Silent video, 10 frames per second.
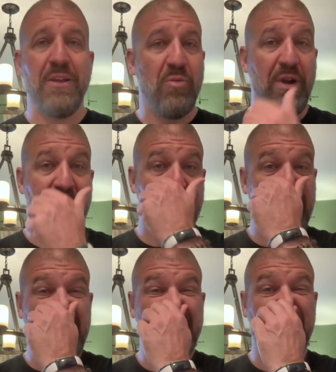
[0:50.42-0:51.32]
One of the
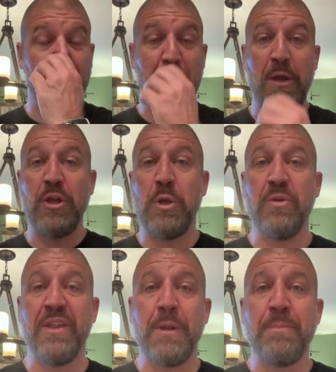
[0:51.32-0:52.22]
things about
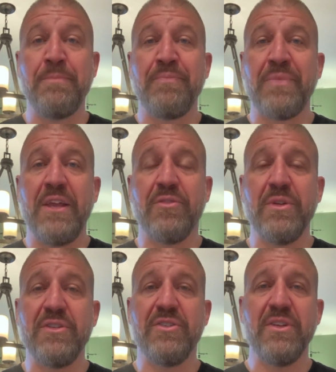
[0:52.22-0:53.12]
you that has
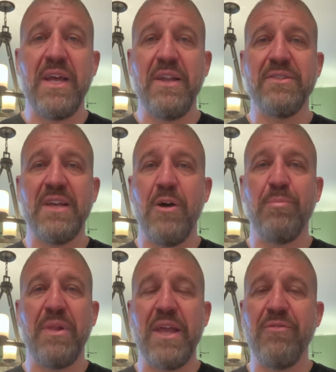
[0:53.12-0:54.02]
really stood out is how
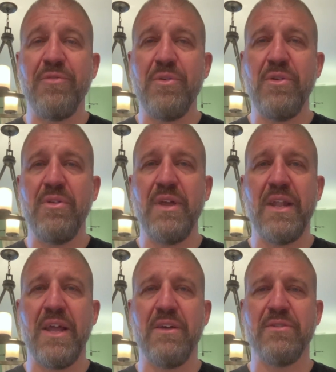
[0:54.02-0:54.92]
playful
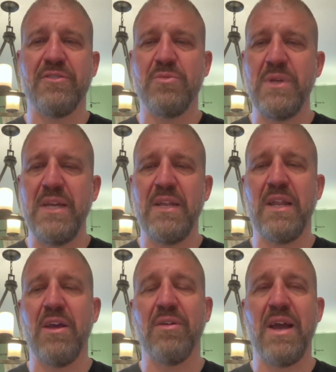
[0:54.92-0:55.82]
and how sweet
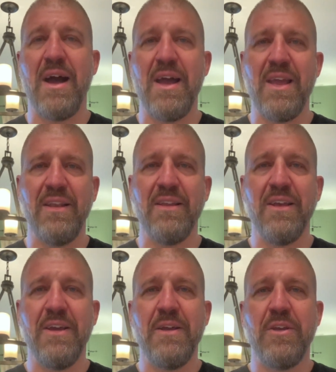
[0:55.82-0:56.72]
and how kind
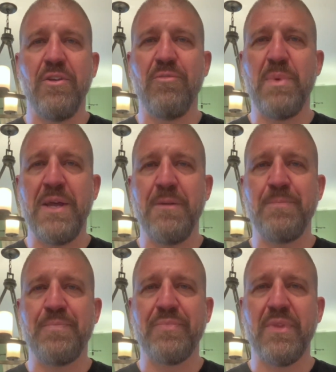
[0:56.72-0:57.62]
you've
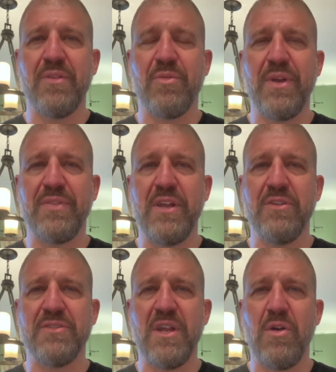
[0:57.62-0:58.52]
been throughout the
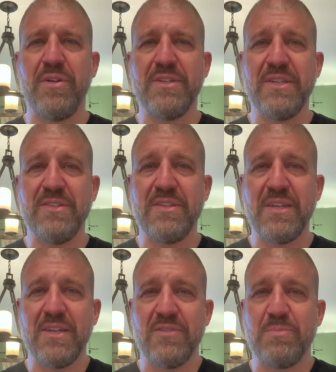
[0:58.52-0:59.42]
years and how
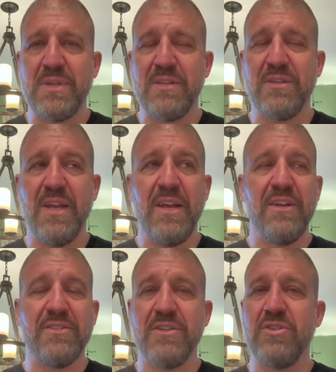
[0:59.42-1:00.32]
artistic. It's been
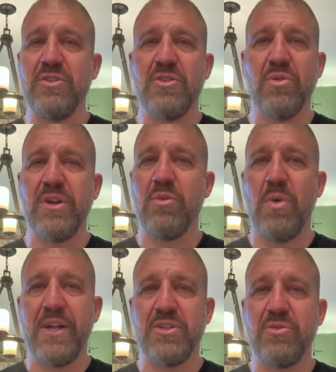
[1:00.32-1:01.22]
such a joy to
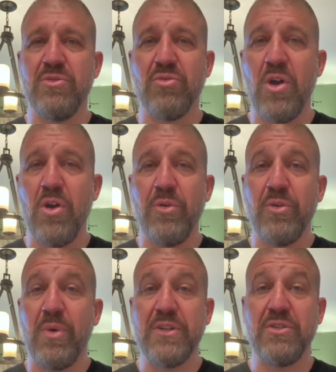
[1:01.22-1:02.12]
watch you grow,
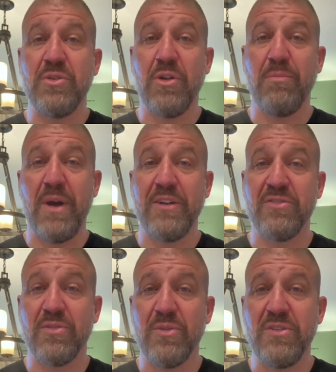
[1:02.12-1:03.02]
to watch you go to
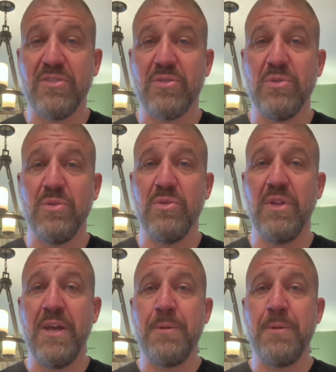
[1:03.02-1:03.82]
Montessori school